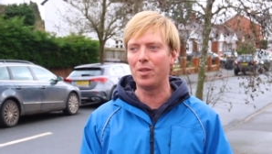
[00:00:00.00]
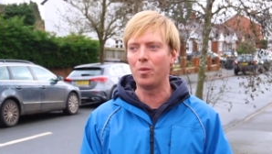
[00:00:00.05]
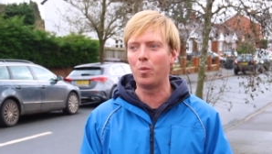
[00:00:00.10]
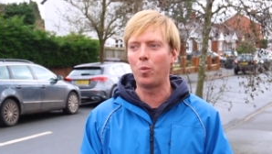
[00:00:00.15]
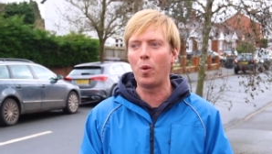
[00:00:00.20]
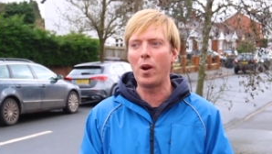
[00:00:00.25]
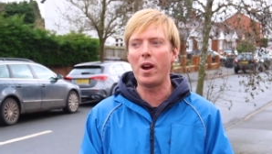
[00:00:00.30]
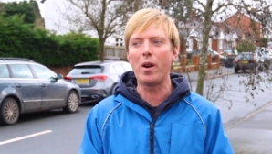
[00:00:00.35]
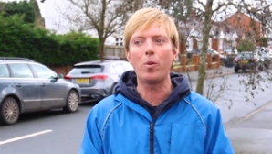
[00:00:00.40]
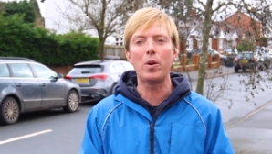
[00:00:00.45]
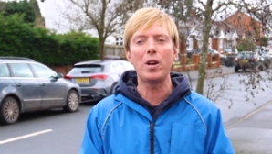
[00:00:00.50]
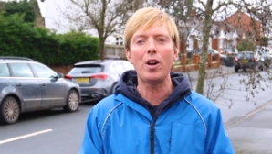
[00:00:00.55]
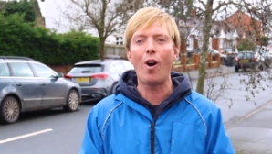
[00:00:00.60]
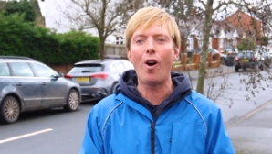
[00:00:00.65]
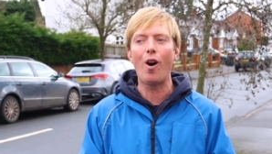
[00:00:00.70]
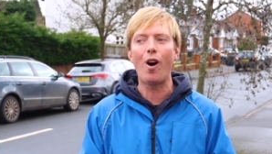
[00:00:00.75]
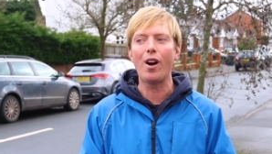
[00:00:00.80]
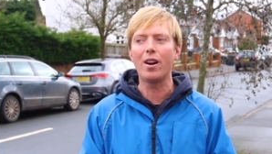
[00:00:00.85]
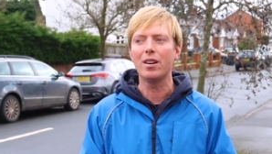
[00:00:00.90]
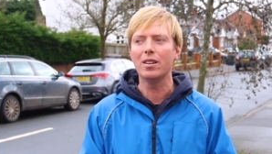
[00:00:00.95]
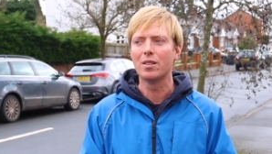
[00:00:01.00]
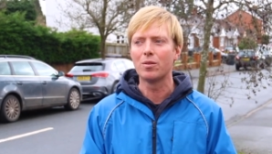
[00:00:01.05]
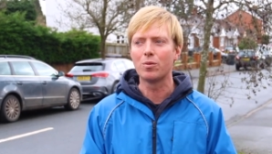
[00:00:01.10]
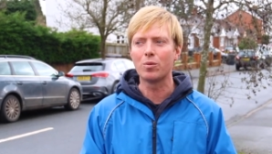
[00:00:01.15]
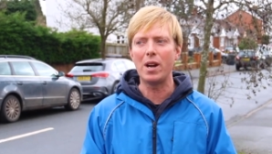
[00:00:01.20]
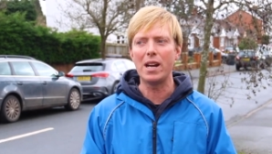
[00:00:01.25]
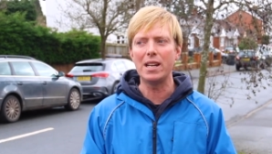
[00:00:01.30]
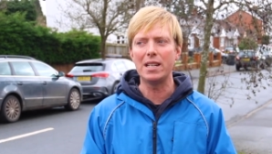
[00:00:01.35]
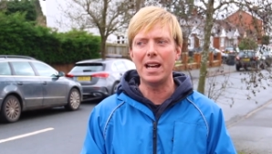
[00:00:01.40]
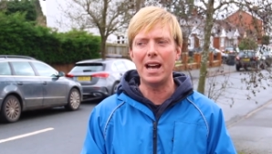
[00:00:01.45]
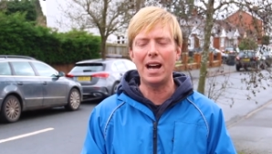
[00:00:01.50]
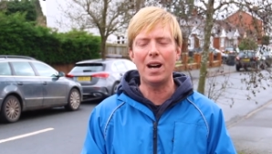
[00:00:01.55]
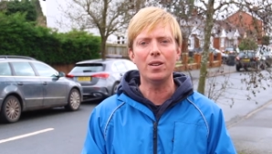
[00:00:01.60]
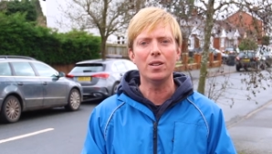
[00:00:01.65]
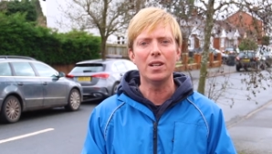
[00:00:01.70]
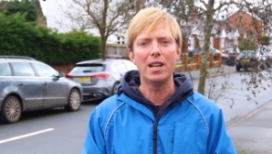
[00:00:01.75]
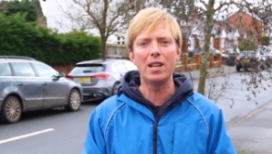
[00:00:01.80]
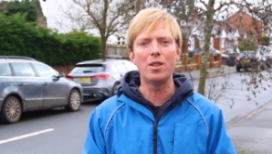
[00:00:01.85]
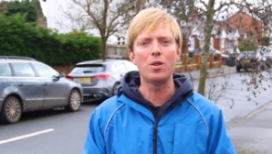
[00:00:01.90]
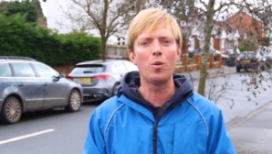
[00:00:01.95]
Where we are right now
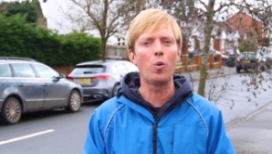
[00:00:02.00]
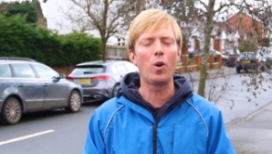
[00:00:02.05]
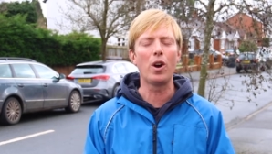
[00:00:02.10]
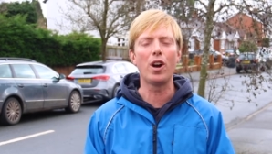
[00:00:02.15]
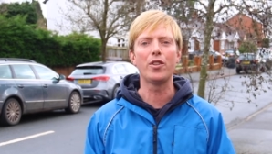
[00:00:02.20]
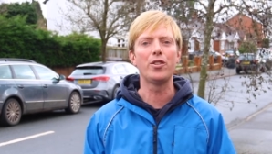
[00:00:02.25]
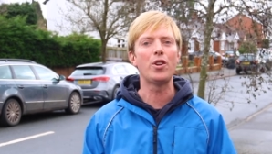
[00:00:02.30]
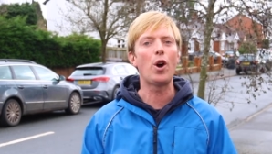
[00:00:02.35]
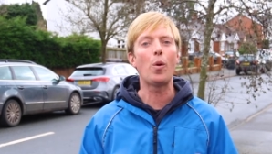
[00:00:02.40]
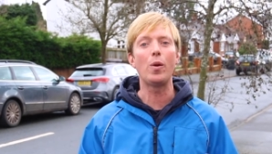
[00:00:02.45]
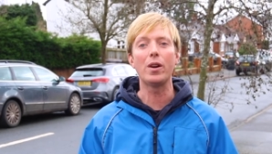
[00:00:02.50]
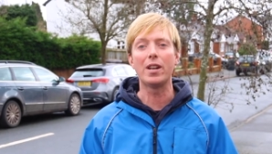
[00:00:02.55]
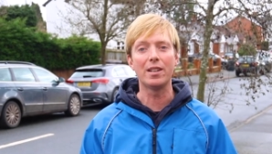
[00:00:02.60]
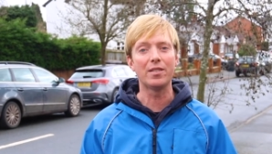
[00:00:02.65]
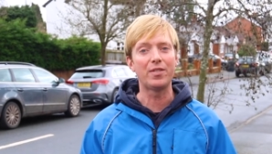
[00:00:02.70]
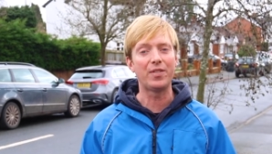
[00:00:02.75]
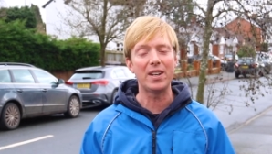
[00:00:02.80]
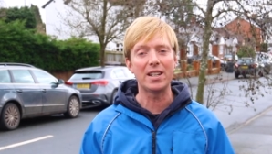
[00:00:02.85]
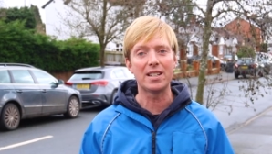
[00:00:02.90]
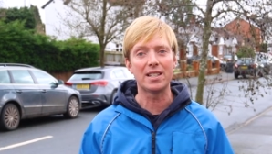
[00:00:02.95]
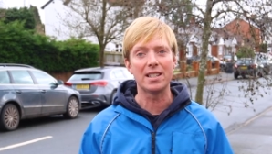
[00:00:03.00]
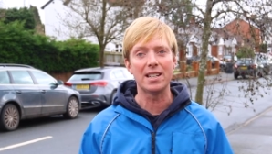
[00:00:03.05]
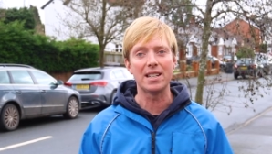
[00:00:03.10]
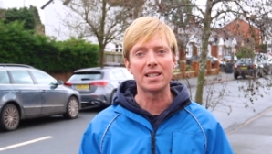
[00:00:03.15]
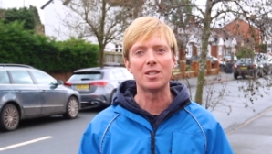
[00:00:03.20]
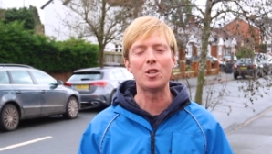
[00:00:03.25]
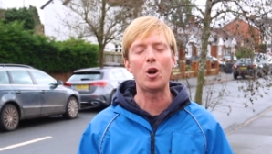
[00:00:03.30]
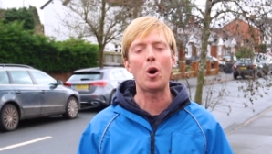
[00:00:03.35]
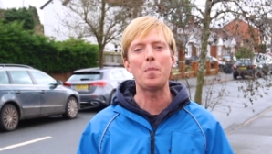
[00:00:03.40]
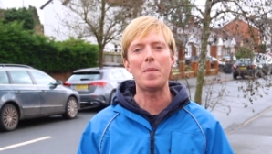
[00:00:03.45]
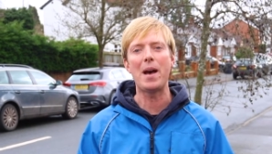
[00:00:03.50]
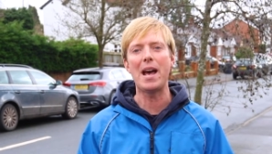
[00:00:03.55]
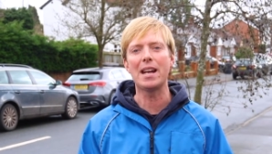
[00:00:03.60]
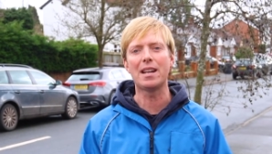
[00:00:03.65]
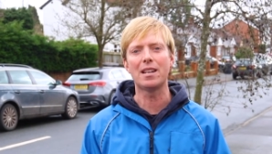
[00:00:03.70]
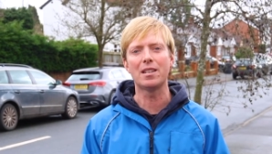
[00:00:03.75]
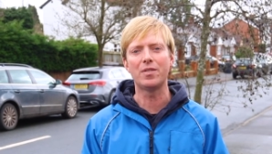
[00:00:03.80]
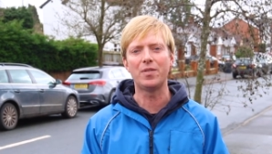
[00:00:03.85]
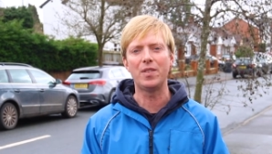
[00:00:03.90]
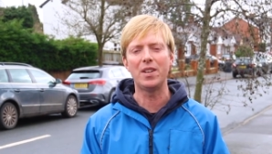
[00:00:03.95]
in the world, no one can fix this. No man
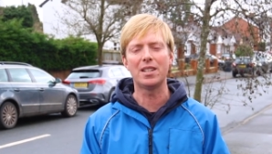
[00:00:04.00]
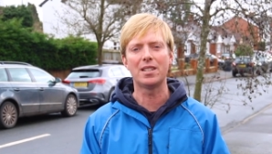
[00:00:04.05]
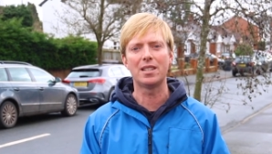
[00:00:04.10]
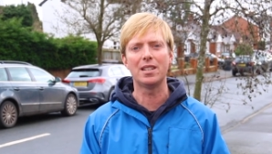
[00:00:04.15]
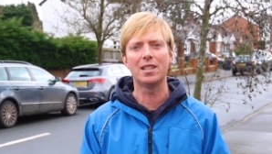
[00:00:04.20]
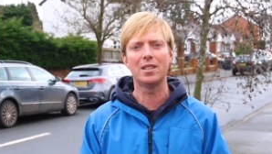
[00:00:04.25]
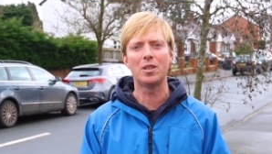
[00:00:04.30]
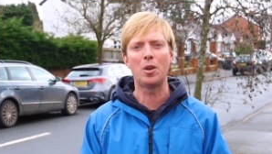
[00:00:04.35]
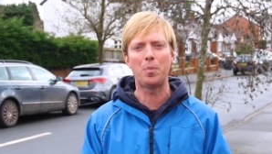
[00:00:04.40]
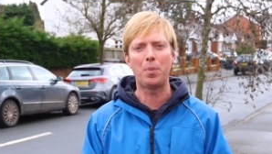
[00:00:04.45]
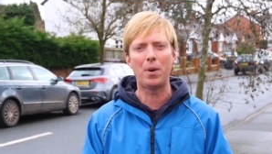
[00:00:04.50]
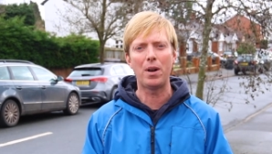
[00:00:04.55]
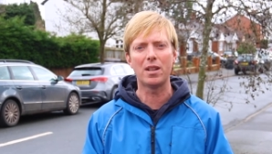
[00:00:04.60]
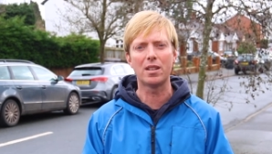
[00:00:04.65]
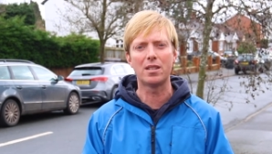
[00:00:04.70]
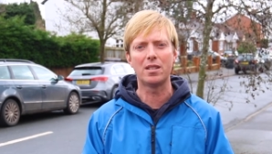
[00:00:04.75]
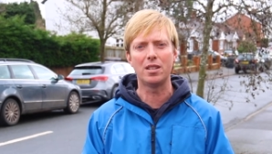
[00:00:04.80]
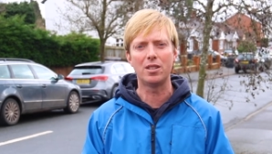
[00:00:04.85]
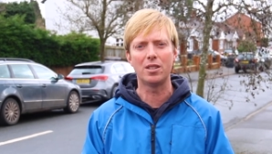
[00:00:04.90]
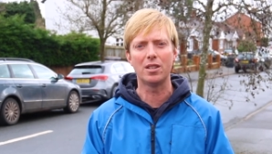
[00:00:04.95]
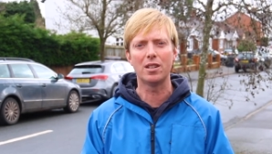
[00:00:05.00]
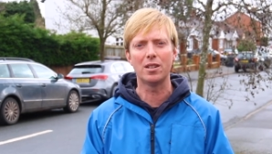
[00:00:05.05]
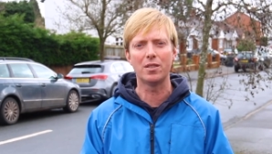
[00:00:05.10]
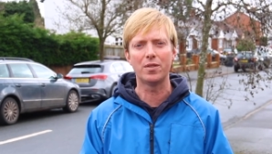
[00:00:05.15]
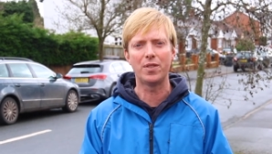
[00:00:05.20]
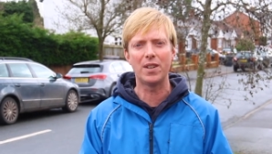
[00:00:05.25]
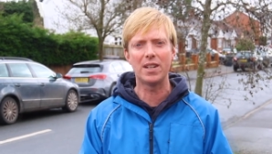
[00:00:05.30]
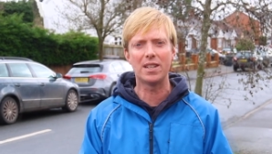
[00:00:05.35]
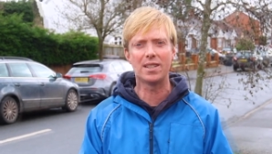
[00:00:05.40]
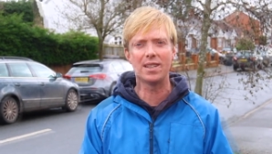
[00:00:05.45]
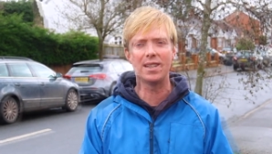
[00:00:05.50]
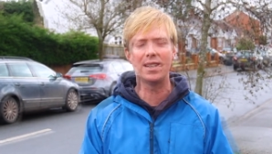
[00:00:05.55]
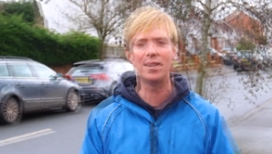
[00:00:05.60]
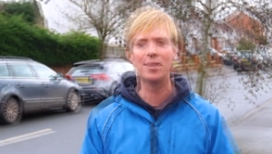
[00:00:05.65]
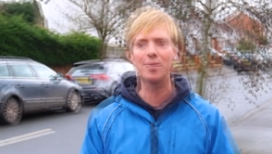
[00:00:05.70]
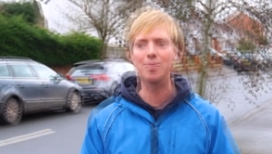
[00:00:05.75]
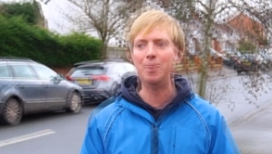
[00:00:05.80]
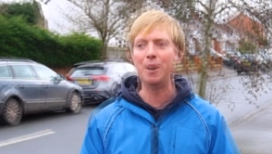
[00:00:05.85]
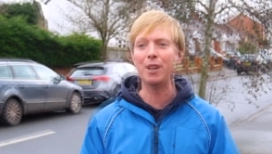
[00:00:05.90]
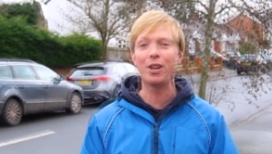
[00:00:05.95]
can fix it. No politician can fix it.
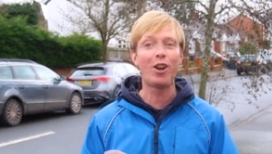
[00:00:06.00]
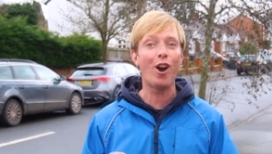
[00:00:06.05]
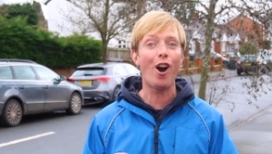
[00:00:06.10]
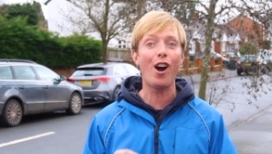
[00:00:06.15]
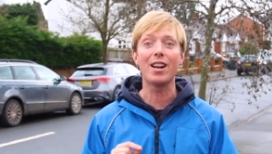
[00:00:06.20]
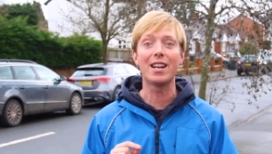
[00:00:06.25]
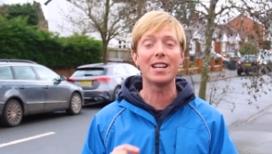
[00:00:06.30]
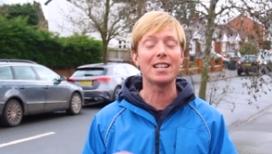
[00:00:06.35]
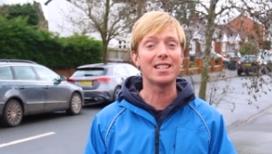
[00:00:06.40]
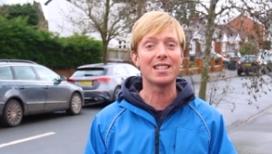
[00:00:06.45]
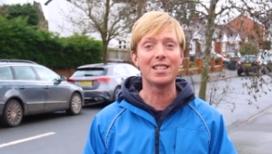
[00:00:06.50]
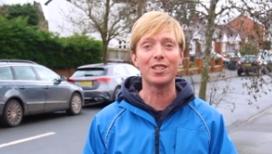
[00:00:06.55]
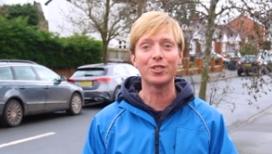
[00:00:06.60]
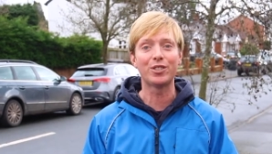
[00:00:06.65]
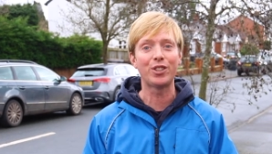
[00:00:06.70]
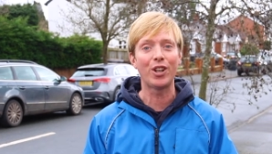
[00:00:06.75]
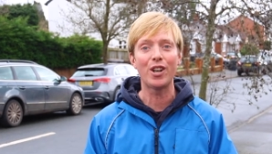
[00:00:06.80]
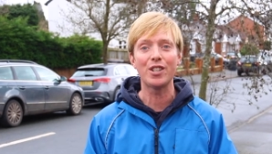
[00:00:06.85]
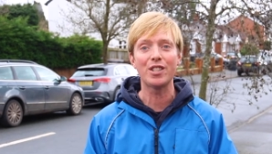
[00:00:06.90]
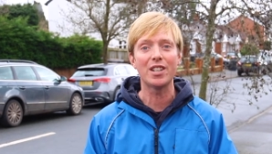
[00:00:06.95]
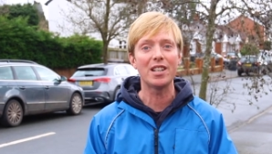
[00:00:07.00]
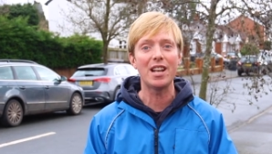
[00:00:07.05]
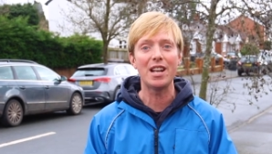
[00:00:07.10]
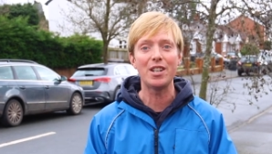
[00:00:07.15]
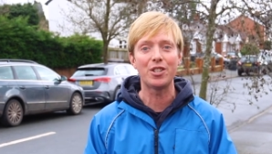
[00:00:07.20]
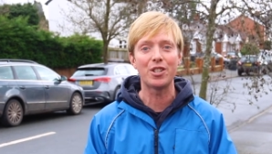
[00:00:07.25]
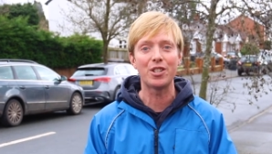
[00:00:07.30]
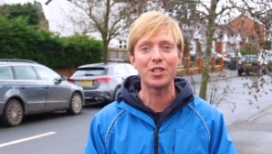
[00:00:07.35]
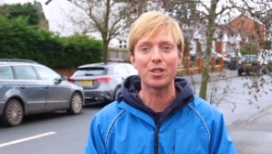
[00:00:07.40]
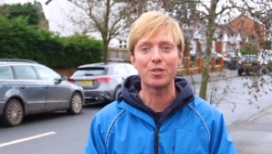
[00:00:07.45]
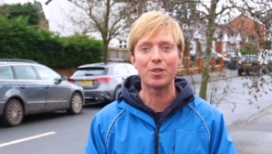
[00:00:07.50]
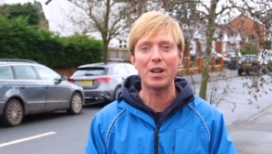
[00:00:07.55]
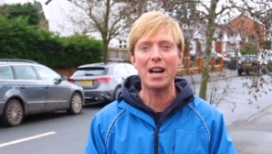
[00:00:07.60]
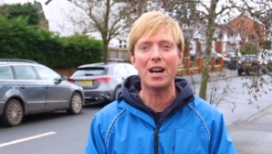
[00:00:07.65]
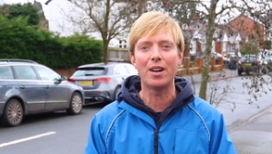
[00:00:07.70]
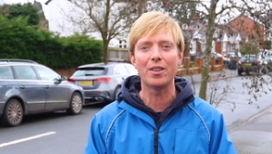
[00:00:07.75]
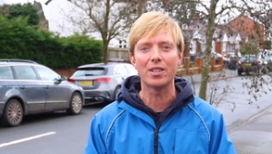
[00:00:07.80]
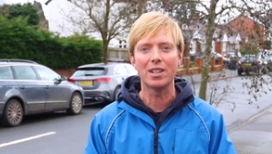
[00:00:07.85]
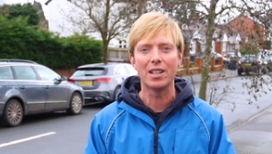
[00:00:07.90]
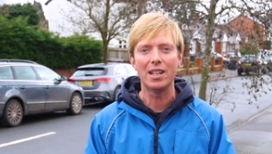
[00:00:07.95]
But God can still turn the nations
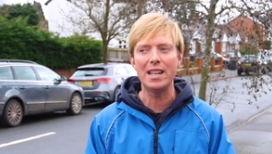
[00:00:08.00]
around.